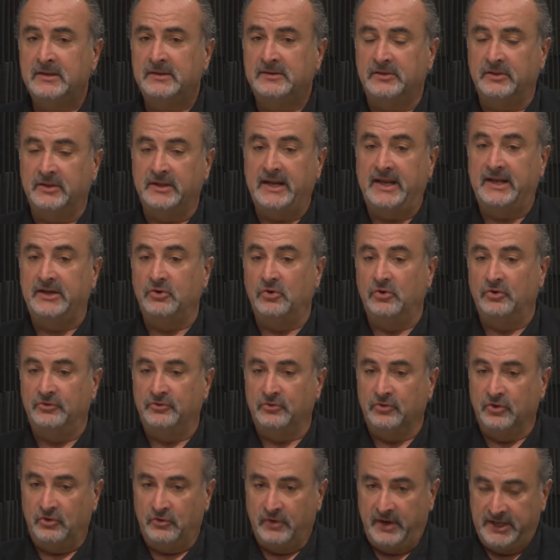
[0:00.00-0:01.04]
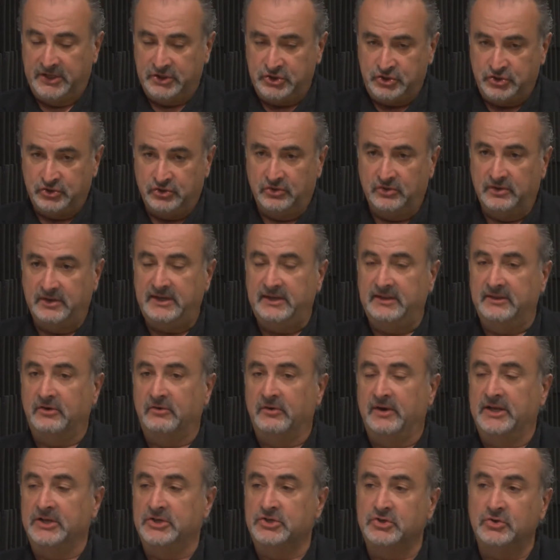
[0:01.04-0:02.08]
So then I had to go through a grand jury. The
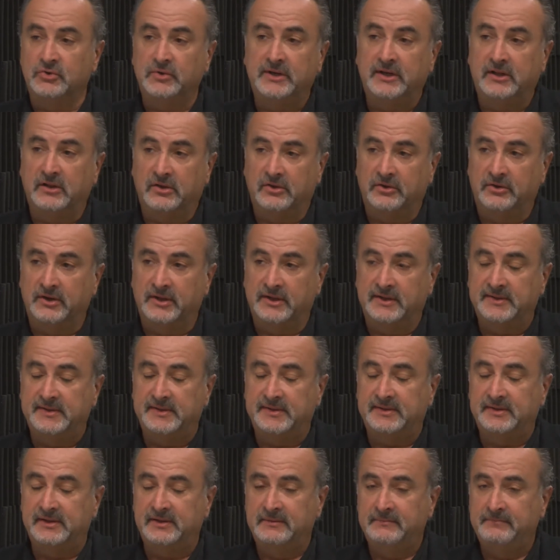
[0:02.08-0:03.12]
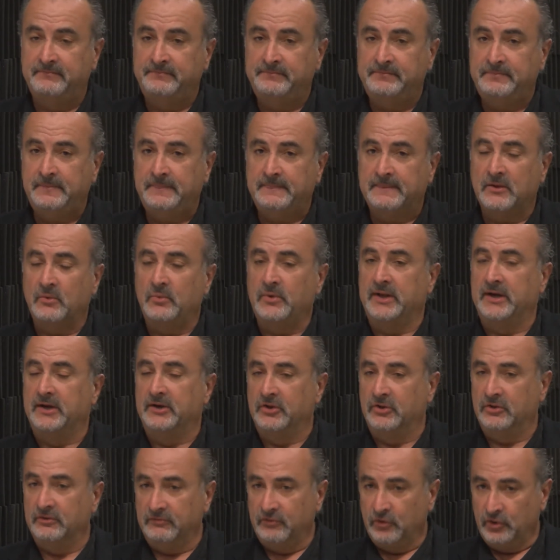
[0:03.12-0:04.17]
grand jury cleared us. We had
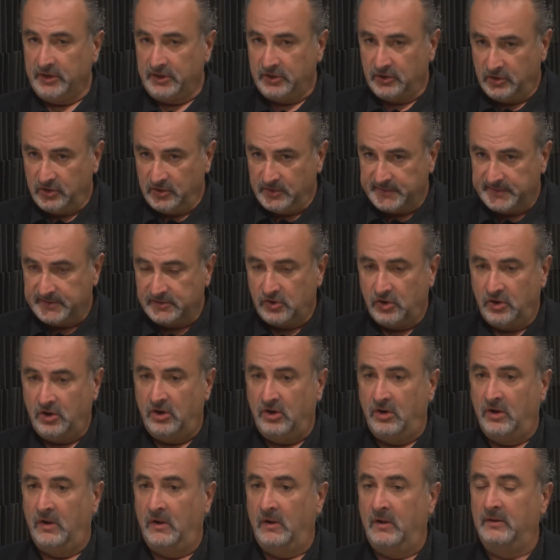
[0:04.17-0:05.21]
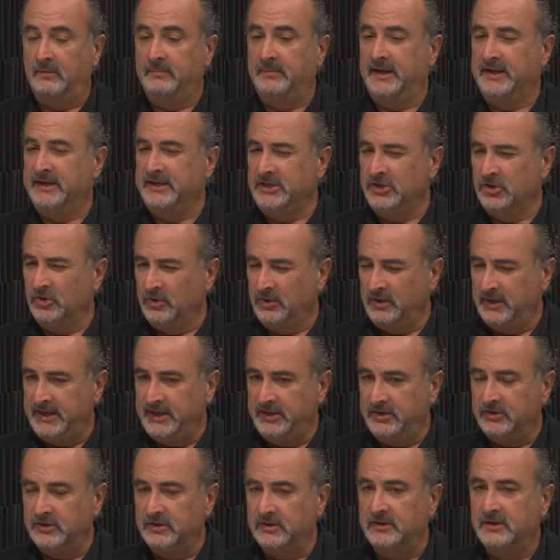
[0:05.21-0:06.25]
another very close call about a year
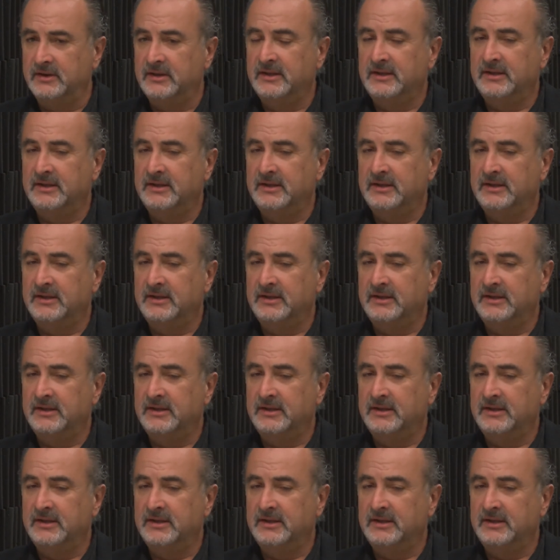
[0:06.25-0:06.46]
later.